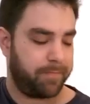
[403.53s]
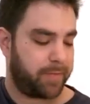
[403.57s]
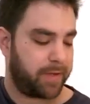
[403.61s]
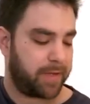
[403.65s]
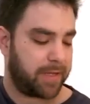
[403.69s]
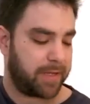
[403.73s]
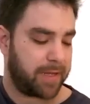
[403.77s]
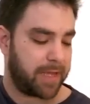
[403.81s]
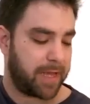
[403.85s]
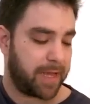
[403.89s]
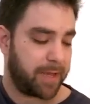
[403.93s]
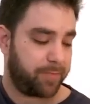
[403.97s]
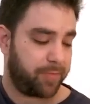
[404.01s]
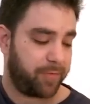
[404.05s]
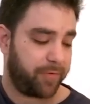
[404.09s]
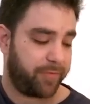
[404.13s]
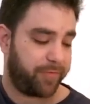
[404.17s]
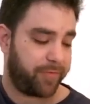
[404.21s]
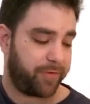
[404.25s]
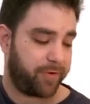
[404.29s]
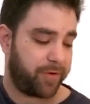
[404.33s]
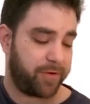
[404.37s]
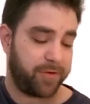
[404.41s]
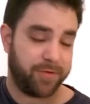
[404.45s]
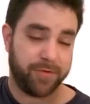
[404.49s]
but I
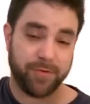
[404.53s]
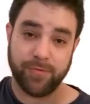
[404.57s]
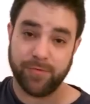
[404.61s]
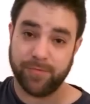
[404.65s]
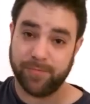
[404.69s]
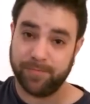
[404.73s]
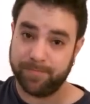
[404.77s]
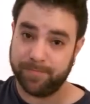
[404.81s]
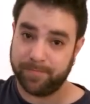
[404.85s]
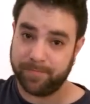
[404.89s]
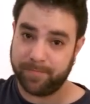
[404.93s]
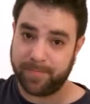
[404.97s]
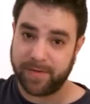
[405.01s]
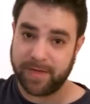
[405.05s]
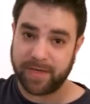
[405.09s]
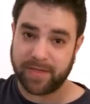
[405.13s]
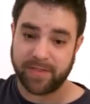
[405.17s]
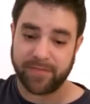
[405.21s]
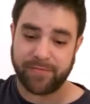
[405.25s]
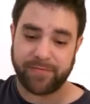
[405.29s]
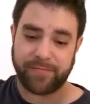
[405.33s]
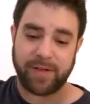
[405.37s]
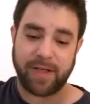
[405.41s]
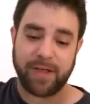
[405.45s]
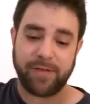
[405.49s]
prefer to pick
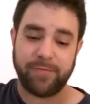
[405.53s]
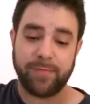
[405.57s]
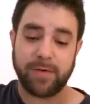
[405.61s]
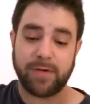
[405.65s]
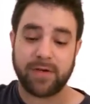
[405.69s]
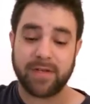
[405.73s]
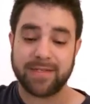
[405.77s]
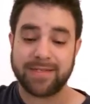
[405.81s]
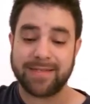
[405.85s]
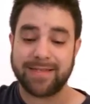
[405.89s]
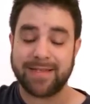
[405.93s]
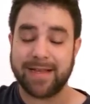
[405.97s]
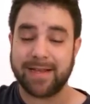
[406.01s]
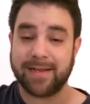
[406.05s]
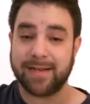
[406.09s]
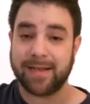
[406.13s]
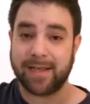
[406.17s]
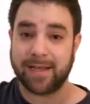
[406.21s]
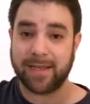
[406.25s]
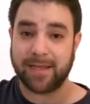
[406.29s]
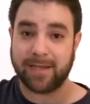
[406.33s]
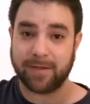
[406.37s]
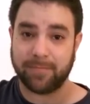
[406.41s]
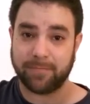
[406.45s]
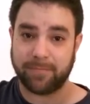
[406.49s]
the five because then
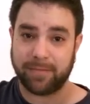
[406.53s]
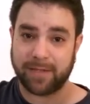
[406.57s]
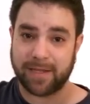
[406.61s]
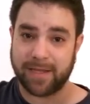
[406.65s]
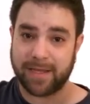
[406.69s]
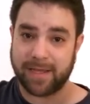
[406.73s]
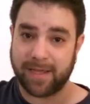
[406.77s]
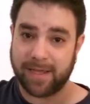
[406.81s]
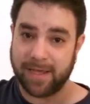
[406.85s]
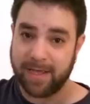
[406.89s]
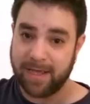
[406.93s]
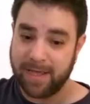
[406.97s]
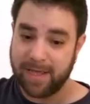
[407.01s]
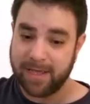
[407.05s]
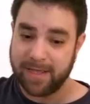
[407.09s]
I can play